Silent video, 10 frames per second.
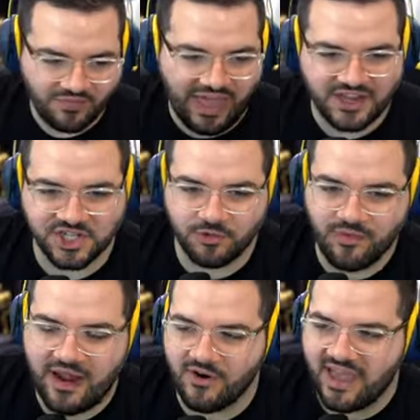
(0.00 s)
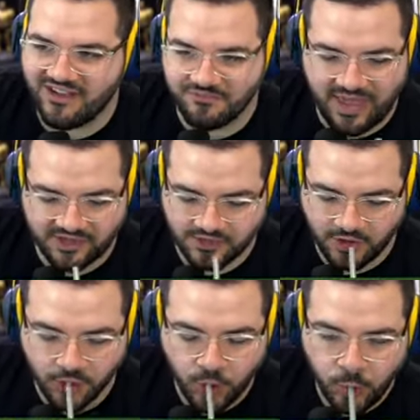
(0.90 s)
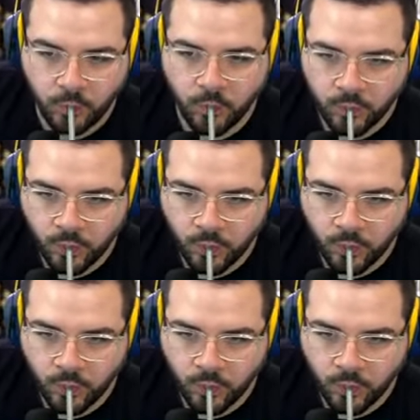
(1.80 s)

actually was rare like to have a, max gold. Yeah.